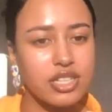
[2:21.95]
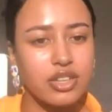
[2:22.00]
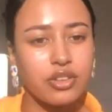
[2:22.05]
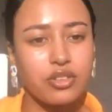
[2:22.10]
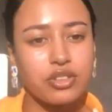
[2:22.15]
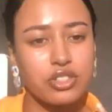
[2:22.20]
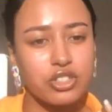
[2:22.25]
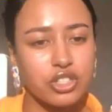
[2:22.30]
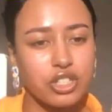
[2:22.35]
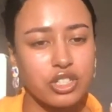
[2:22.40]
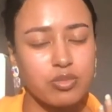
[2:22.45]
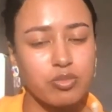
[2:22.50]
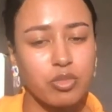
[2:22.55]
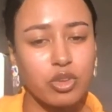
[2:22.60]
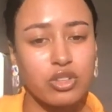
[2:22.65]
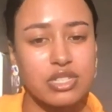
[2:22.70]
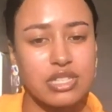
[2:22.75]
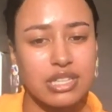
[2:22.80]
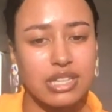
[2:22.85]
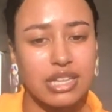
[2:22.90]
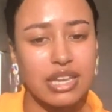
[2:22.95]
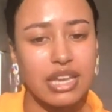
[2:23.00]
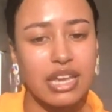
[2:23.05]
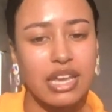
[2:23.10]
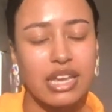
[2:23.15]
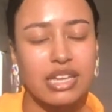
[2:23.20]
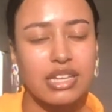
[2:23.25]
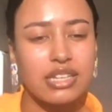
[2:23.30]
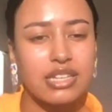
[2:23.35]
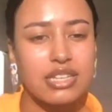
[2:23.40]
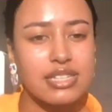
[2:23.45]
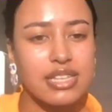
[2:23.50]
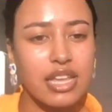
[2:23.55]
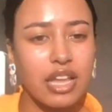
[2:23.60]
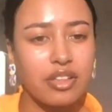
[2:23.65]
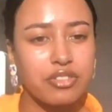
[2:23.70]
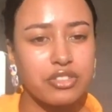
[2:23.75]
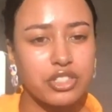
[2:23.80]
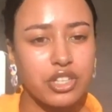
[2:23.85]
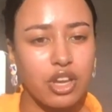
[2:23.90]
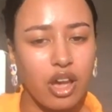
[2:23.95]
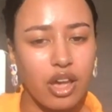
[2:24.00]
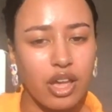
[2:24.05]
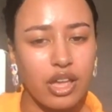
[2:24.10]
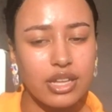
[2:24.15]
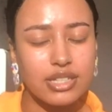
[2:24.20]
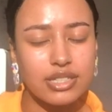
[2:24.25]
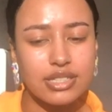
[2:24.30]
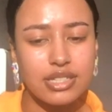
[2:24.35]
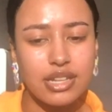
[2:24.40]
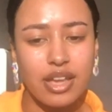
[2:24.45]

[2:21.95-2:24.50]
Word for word: It was just mostly self-taught,